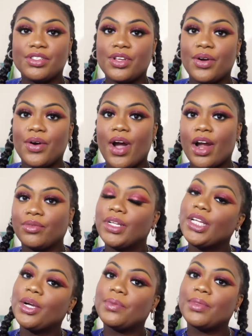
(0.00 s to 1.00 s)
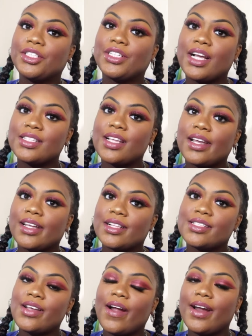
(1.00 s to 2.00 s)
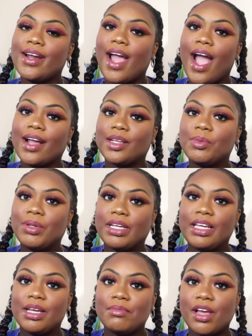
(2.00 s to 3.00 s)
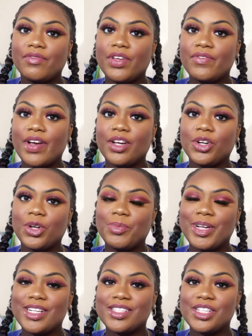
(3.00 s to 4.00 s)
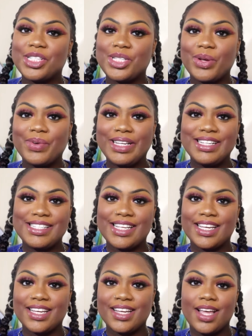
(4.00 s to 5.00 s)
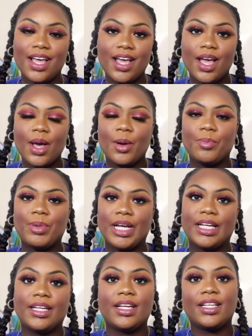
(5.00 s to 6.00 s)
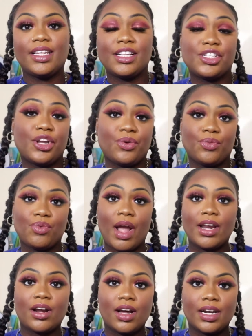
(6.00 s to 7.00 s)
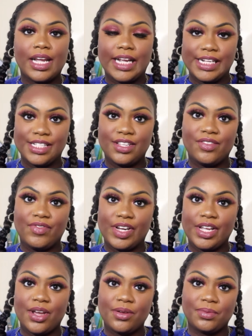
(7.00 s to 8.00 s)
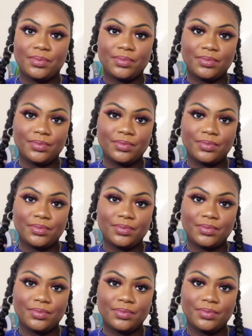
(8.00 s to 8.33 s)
So I really that you guys like it. Sorry, I keep looking at my viewfinder because it's so easy. But let's get right on into the video.